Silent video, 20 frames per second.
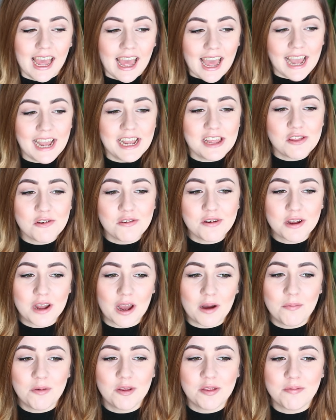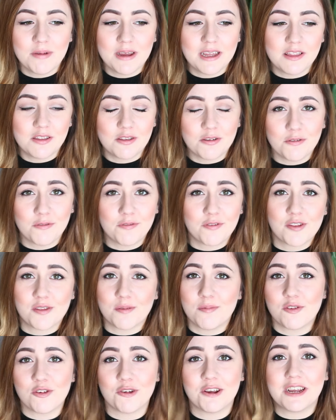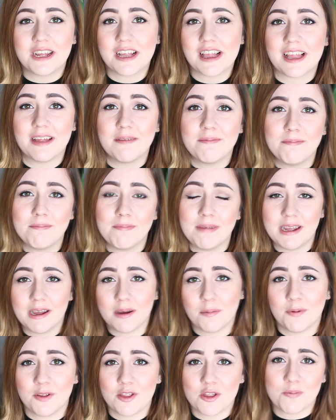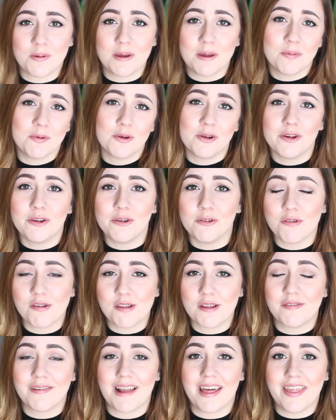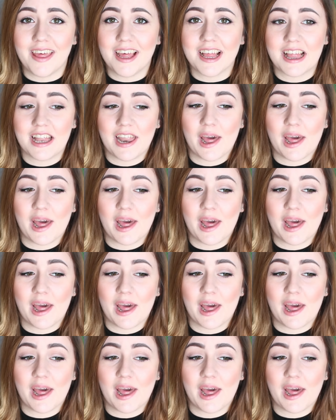hey, do you want to come with me for some drinks and meet a bunch of people and all stuff like this,